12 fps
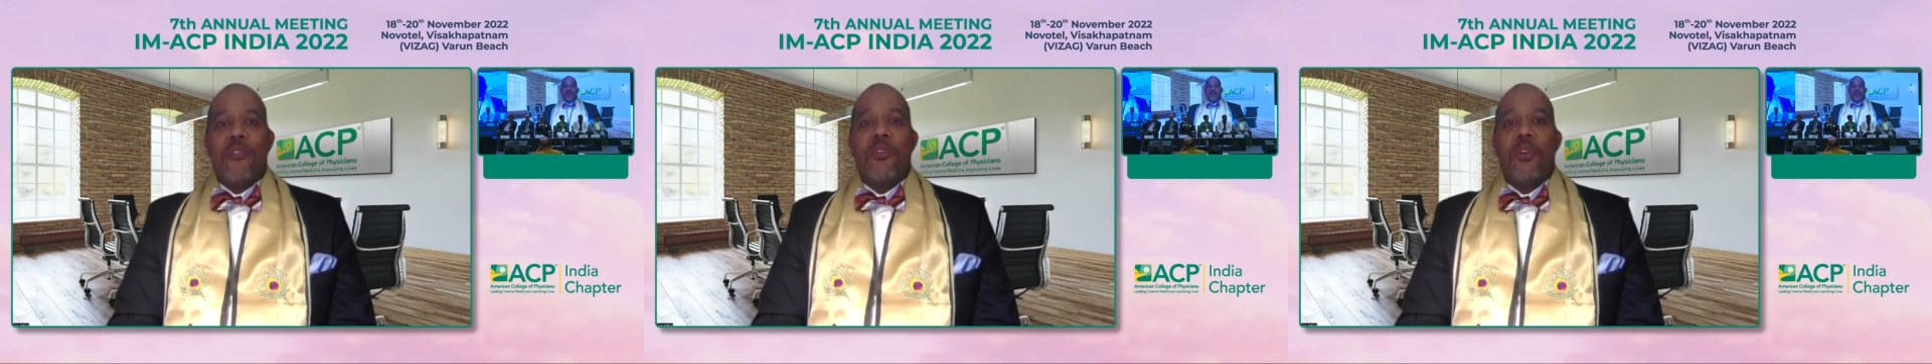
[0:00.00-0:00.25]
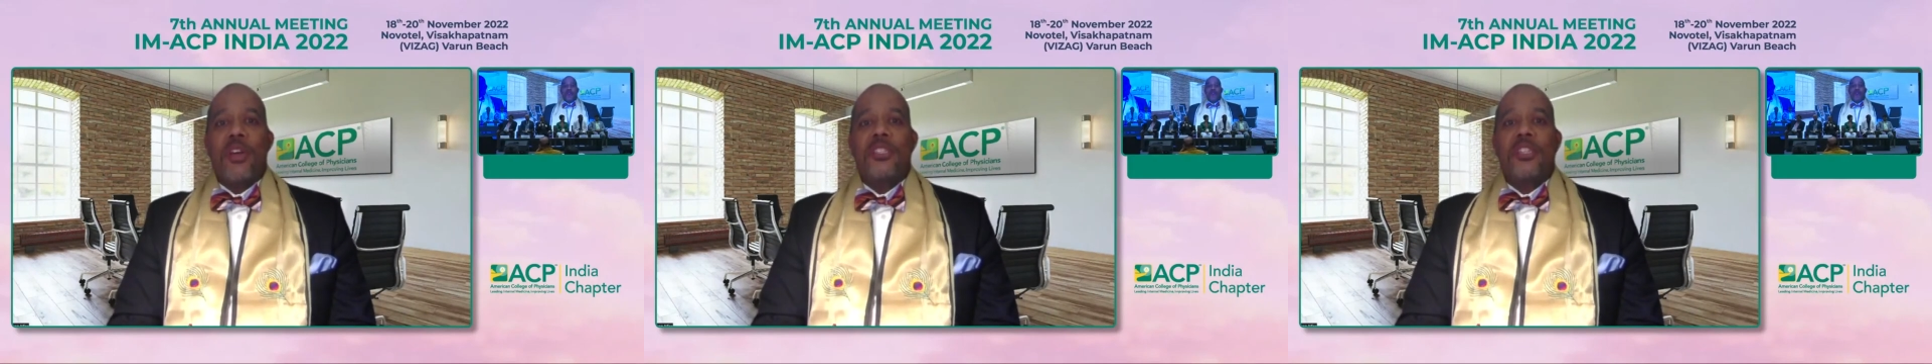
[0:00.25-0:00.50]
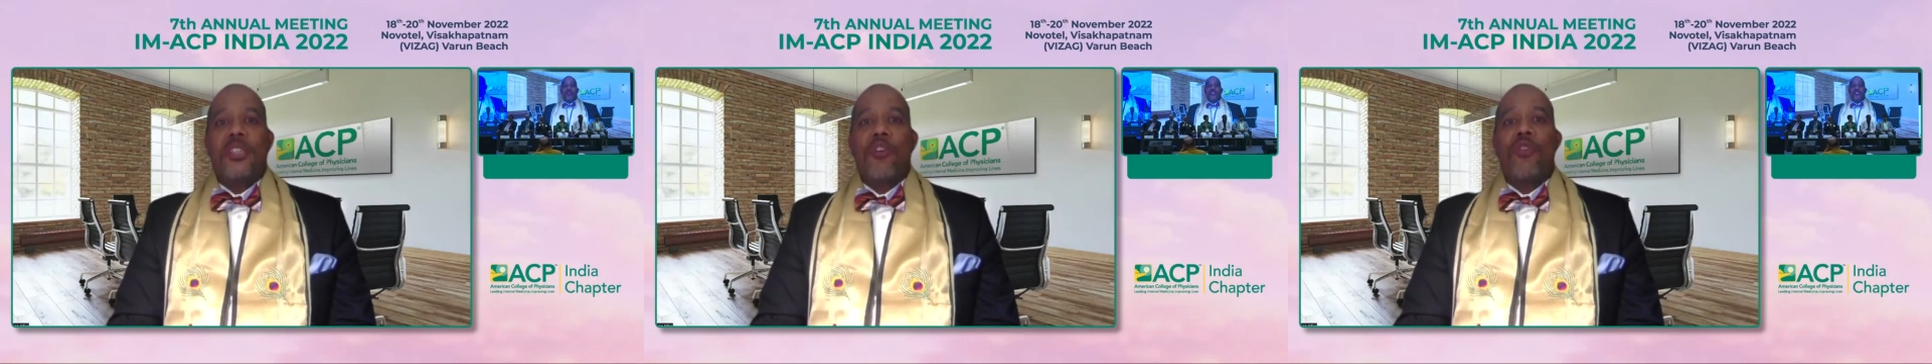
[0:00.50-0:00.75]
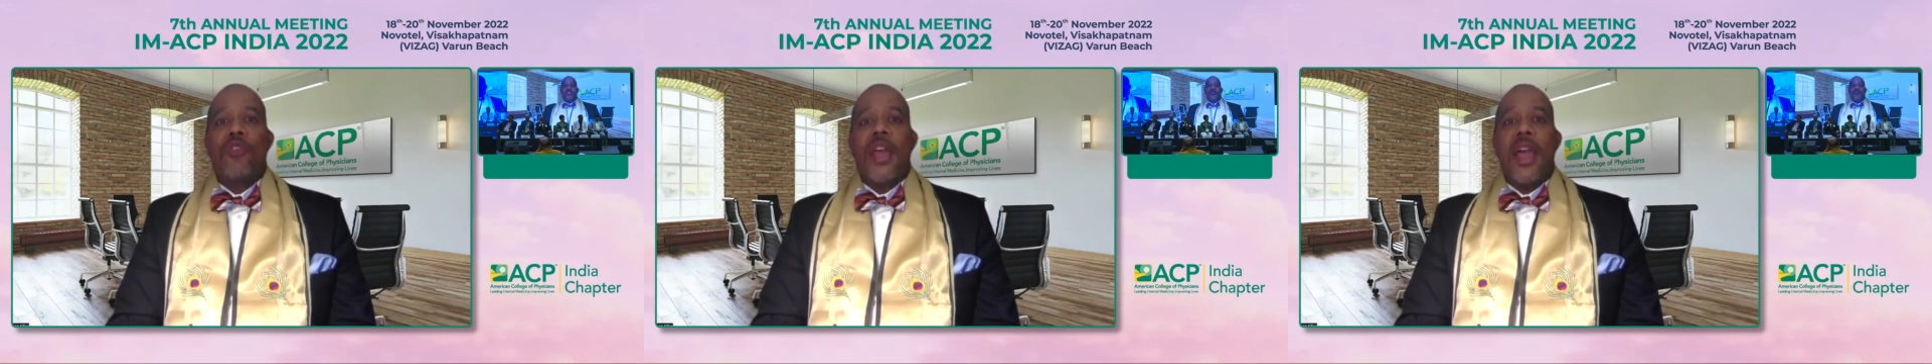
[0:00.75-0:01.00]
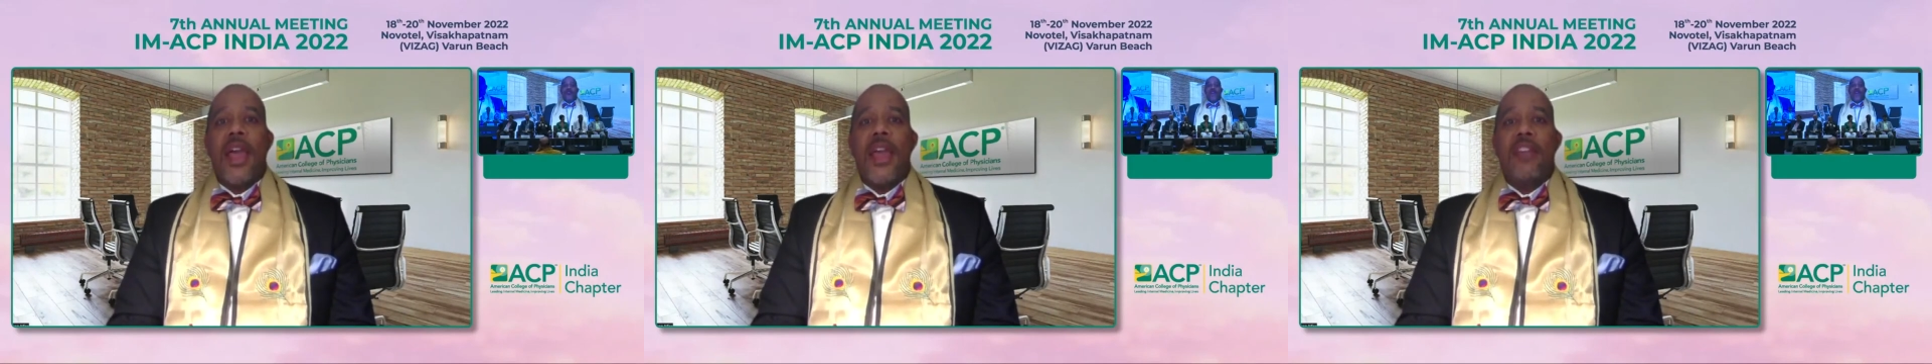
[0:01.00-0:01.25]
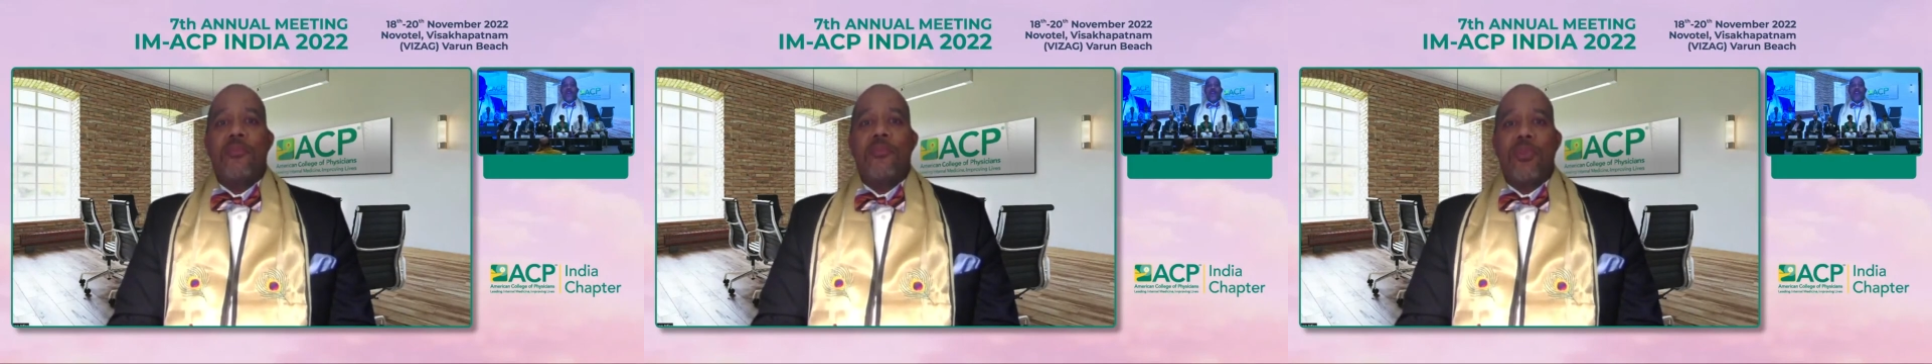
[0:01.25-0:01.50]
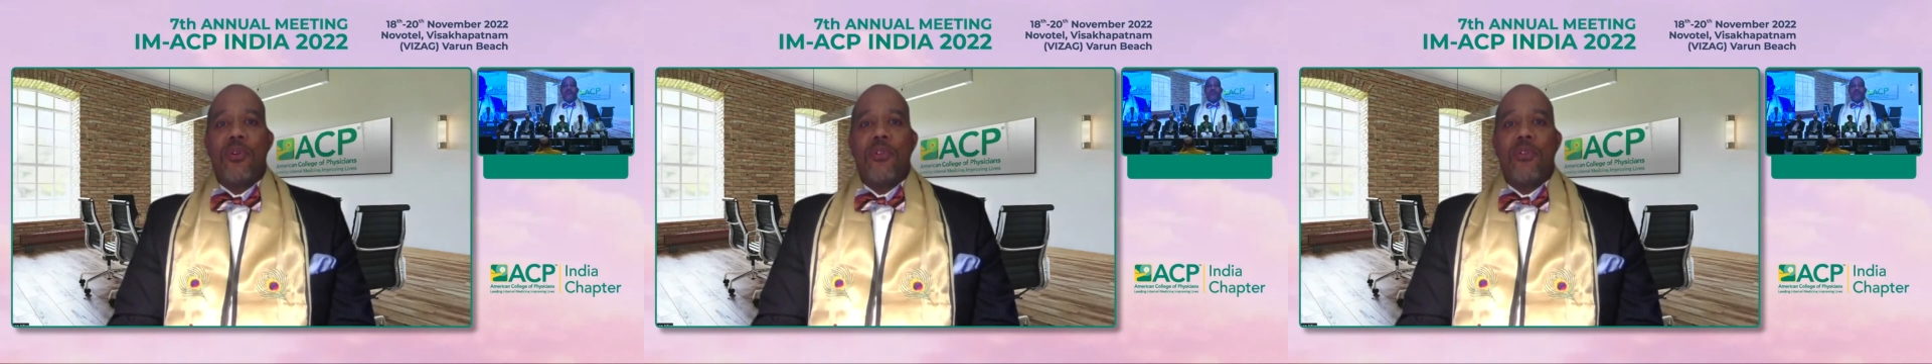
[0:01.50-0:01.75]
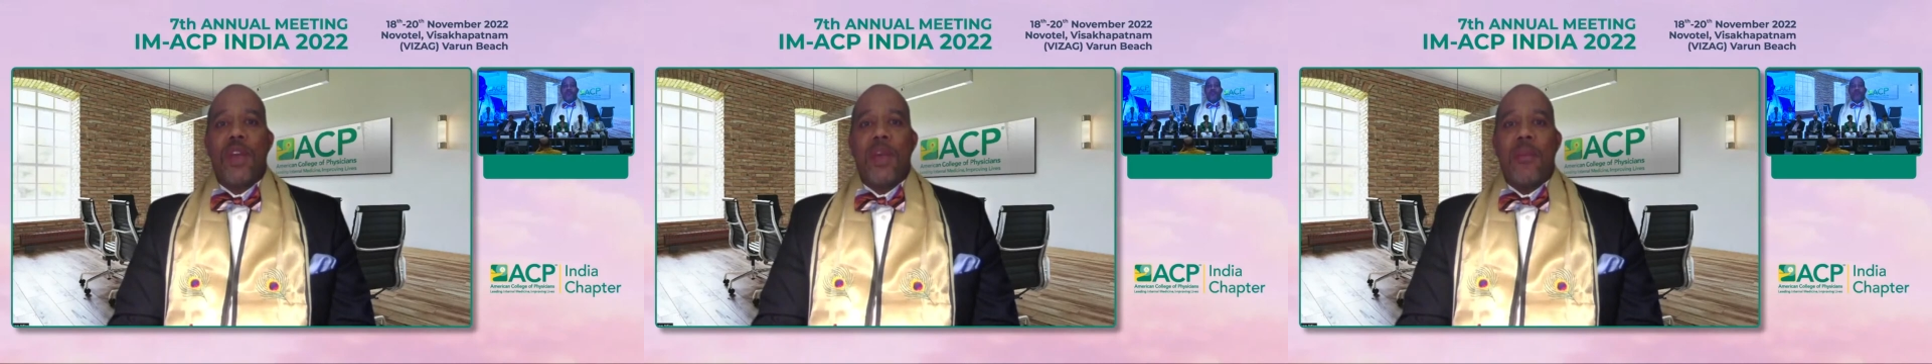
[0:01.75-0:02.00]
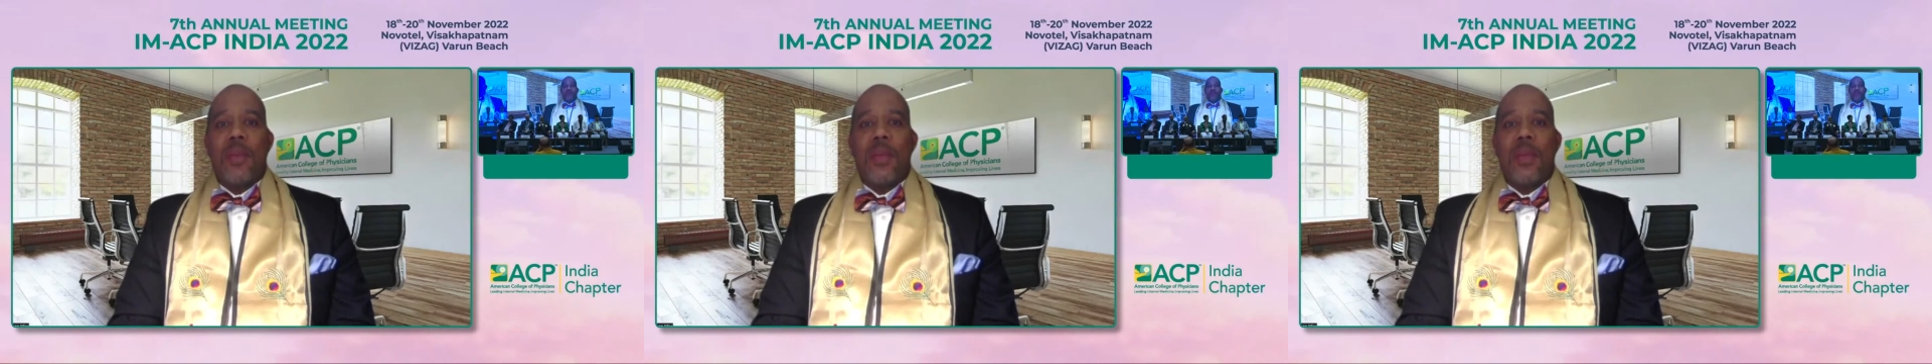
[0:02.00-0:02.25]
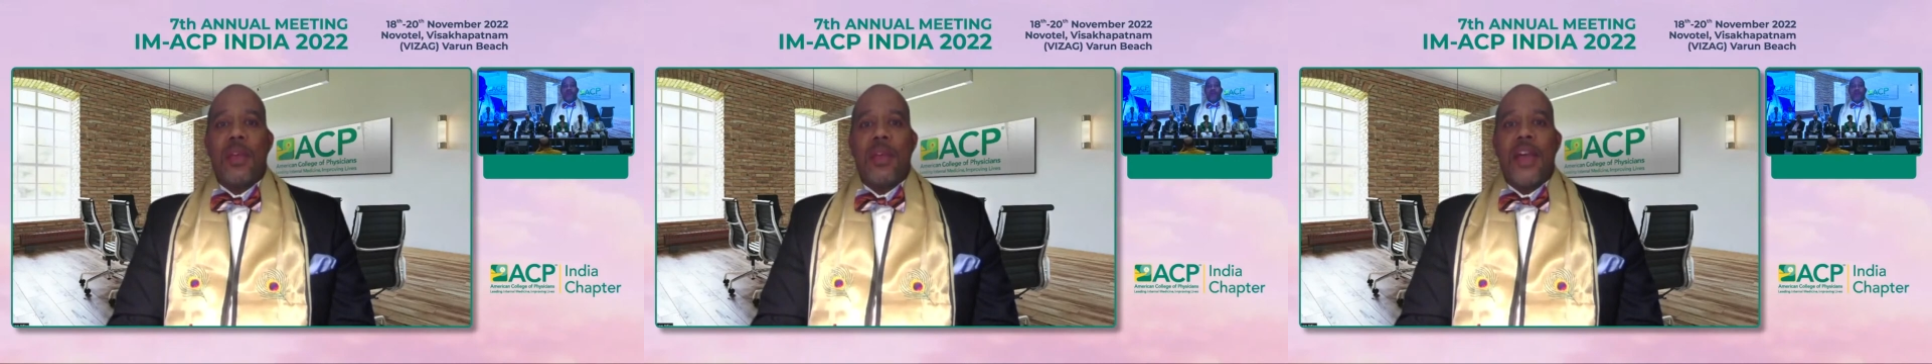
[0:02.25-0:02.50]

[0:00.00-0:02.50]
for its creative programming